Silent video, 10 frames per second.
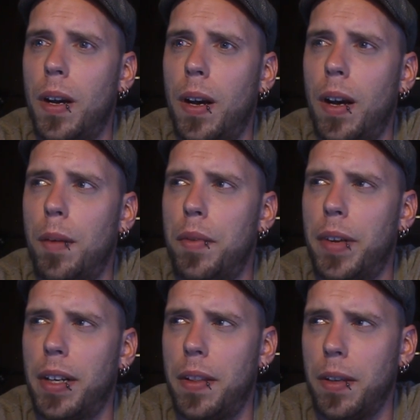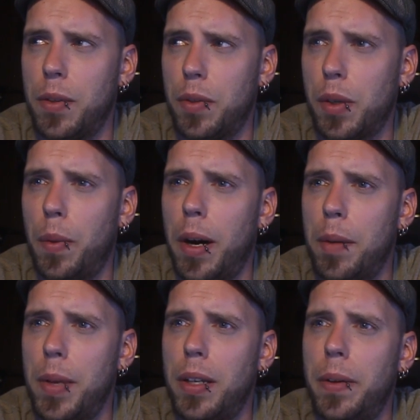in fact I think it was a
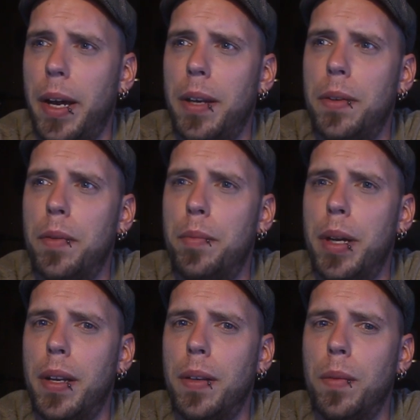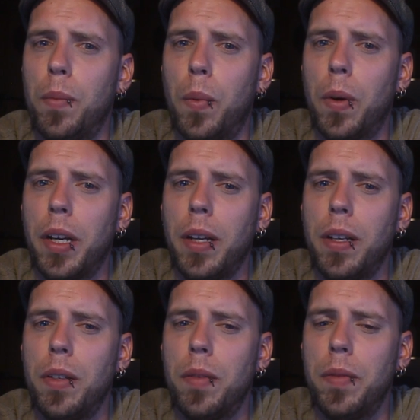requirement, you had to have been working
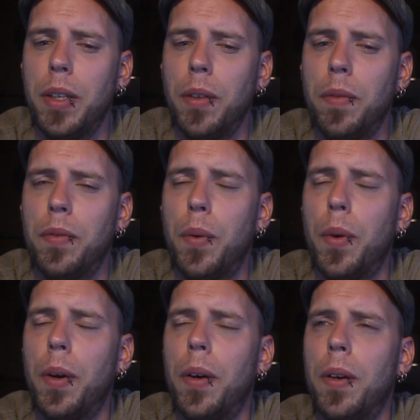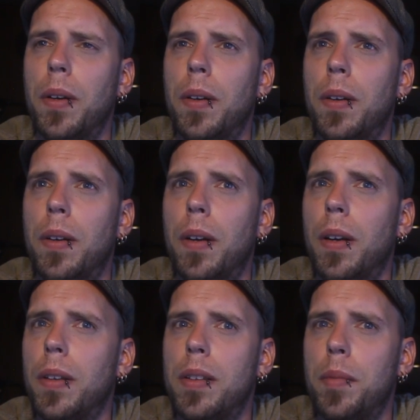in your field for
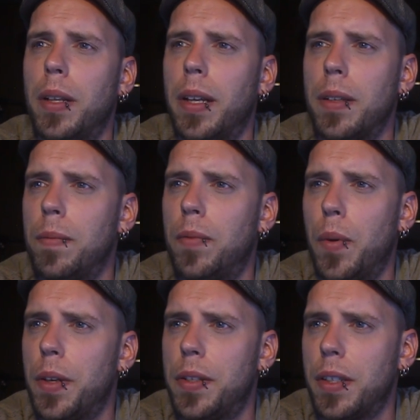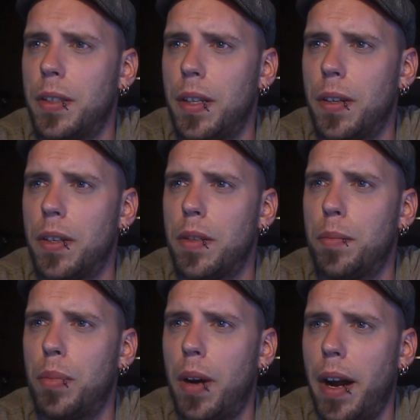something like 4 to 6 years
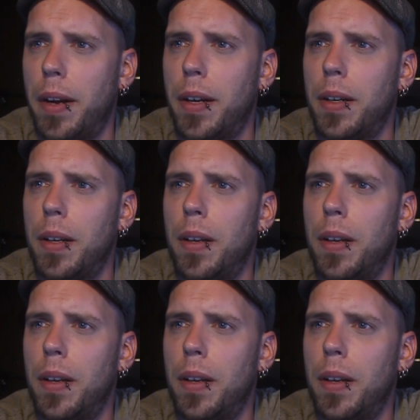prior